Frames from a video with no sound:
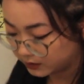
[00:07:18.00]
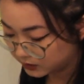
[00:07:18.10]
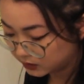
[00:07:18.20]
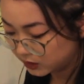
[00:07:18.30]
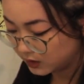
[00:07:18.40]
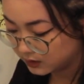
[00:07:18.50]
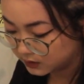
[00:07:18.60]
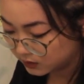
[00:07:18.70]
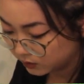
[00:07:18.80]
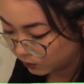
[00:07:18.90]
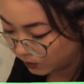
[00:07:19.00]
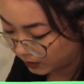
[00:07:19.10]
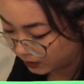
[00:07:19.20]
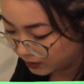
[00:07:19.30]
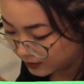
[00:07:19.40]
exchange
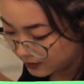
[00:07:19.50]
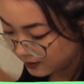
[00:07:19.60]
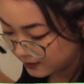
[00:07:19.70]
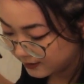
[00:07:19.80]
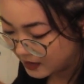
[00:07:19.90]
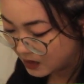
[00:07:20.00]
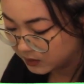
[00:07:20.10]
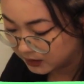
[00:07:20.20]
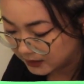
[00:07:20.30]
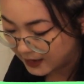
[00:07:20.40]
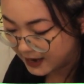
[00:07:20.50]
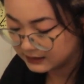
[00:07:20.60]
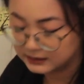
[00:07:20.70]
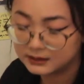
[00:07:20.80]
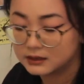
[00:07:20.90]
where Emily
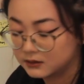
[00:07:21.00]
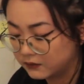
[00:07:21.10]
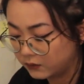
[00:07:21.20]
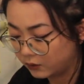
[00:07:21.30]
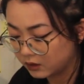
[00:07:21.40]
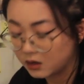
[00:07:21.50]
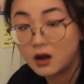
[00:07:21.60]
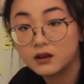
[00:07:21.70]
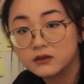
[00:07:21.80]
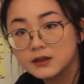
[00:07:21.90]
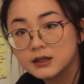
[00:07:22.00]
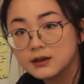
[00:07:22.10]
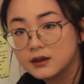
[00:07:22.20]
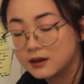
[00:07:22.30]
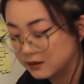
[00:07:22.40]
asks for coffee,
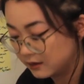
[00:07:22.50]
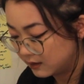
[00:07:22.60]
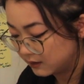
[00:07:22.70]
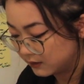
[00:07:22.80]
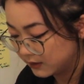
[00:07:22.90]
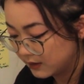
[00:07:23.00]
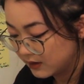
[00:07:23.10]
and then